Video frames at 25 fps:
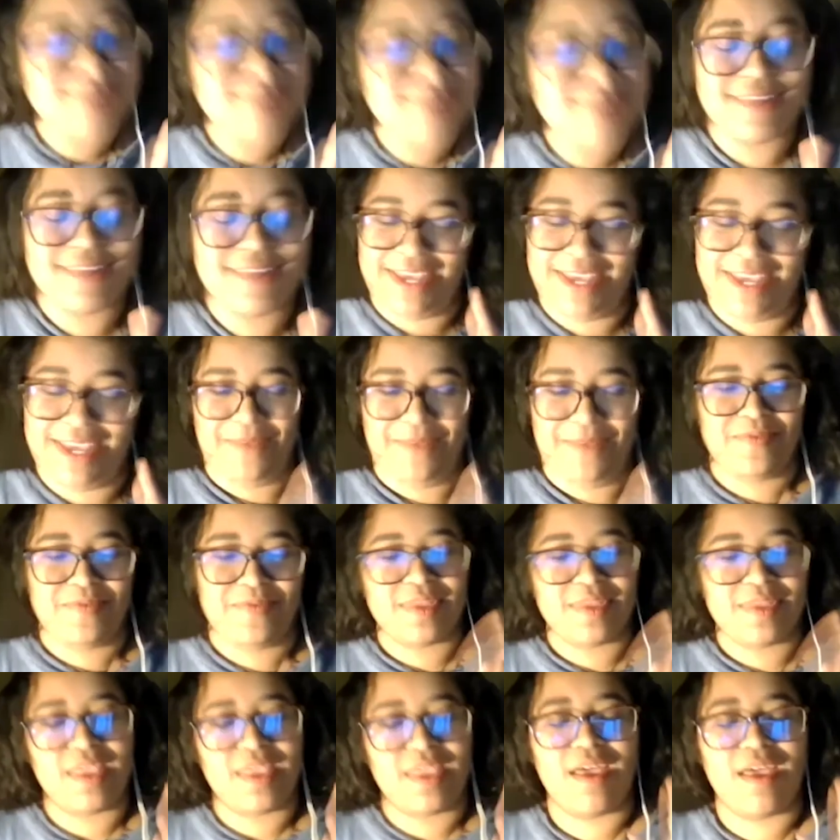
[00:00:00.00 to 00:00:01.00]
the thing.
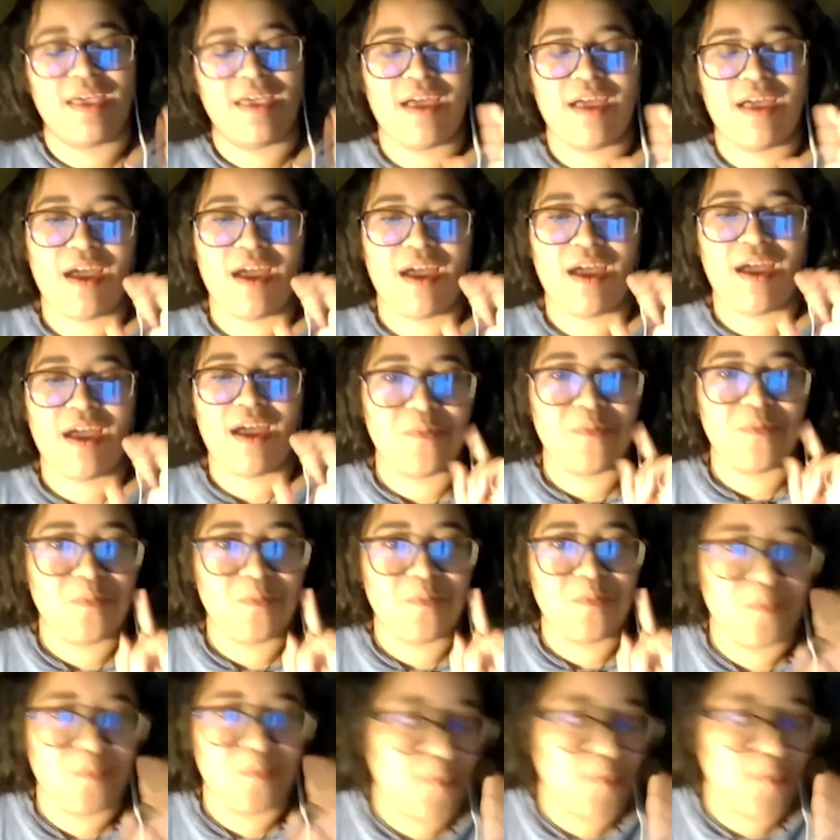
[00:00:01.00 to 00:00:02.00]

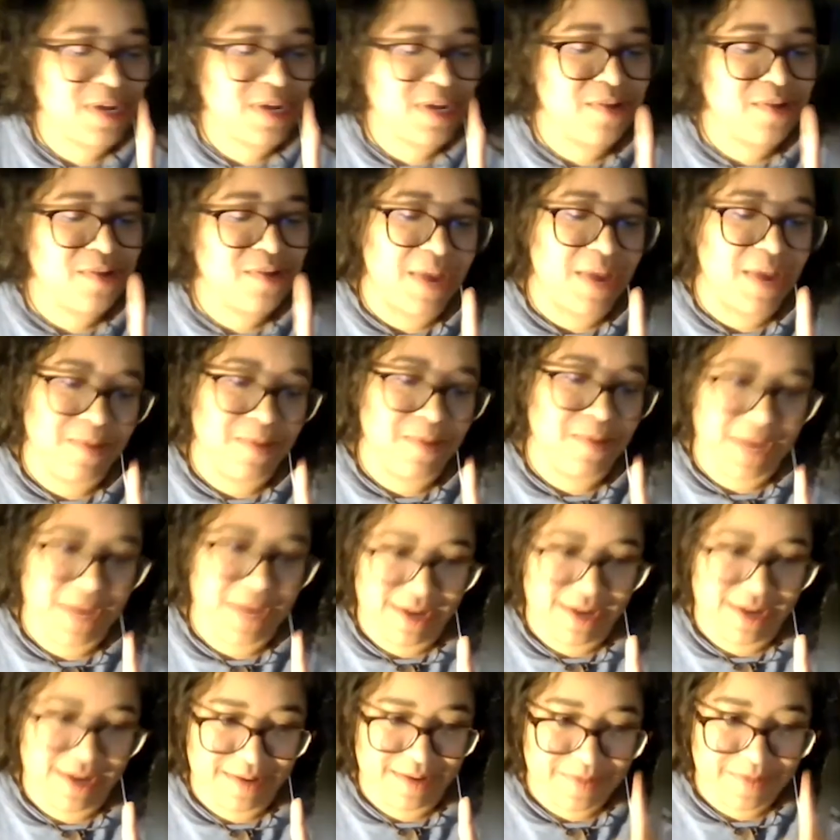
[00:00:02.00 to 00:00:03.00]
One gripe about
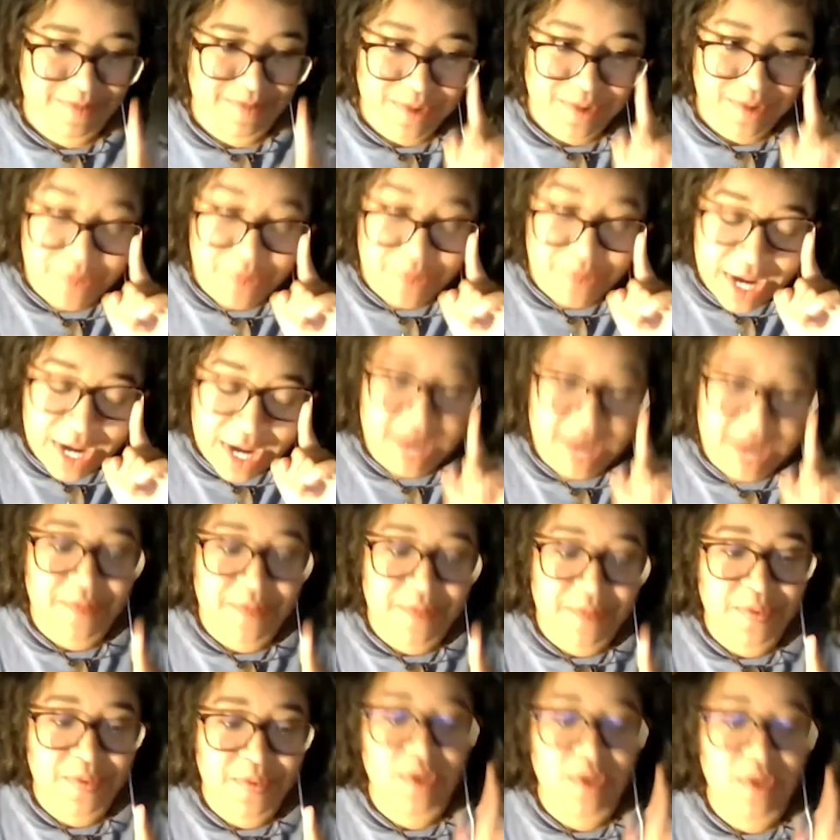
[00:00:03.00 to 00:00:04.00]
it, right,
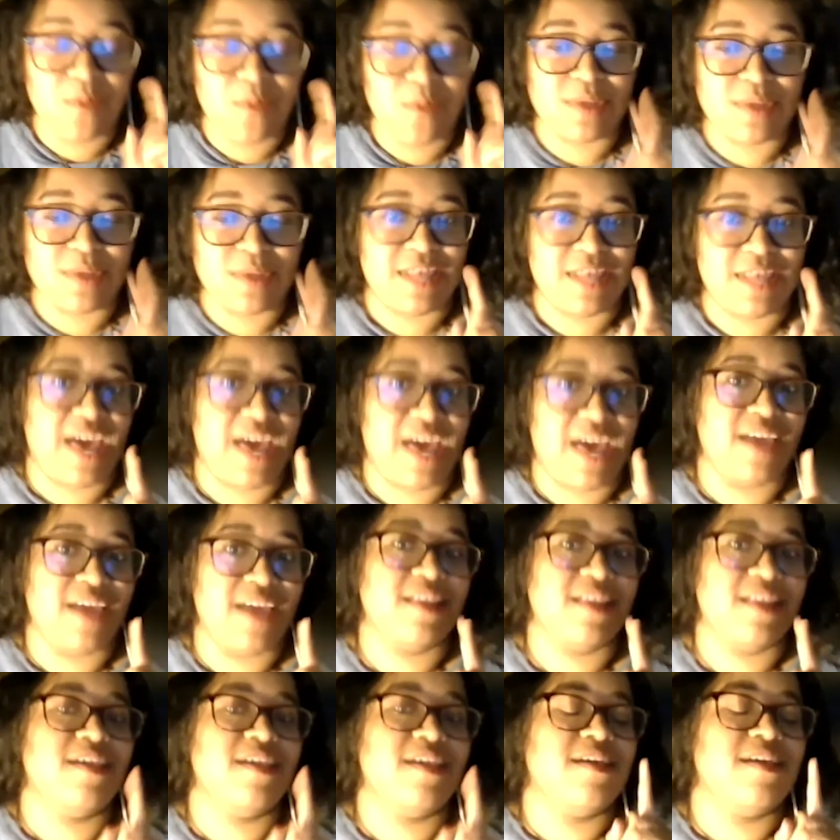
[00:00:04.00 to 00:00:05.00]
was that
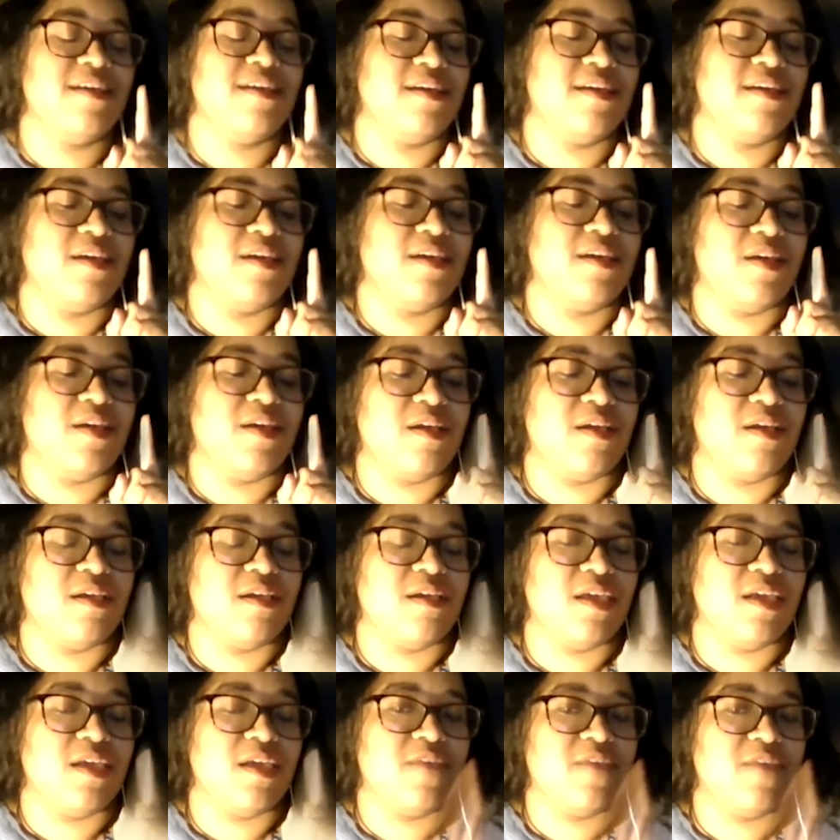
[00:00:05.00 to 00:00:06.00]

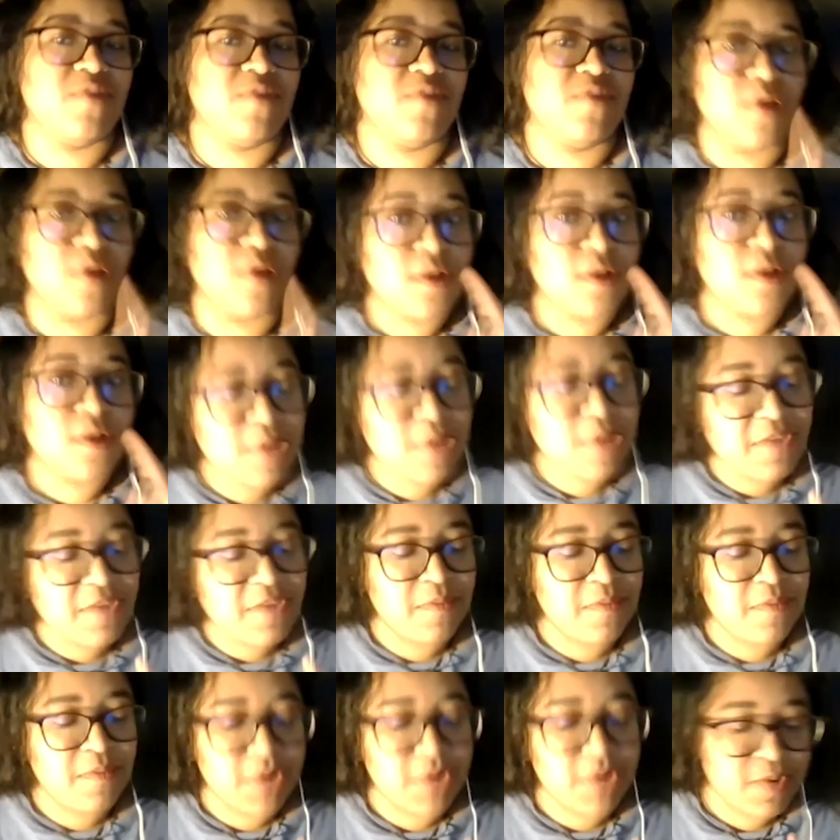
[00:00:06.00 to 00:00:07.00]
if you're already
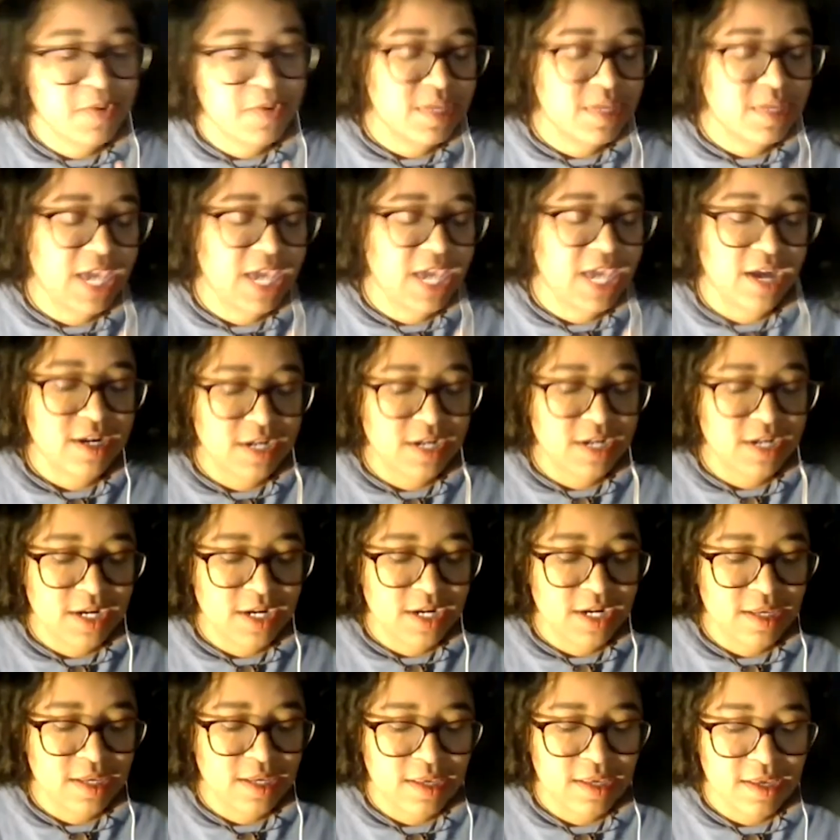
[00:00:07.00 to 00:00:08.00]
familiar with the
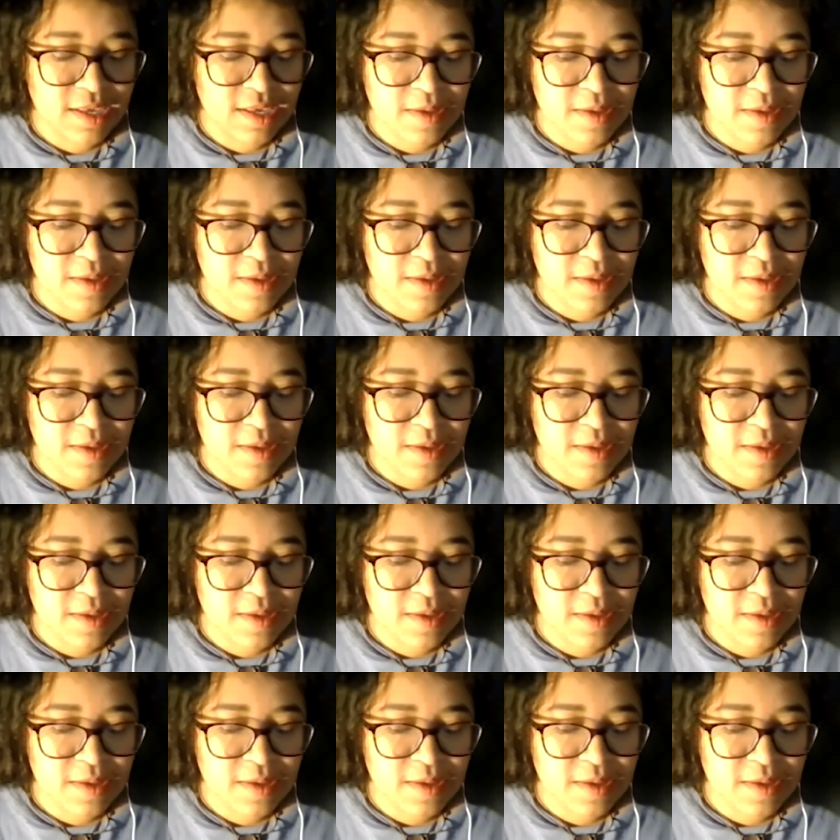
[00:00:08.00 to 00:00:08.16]
characters,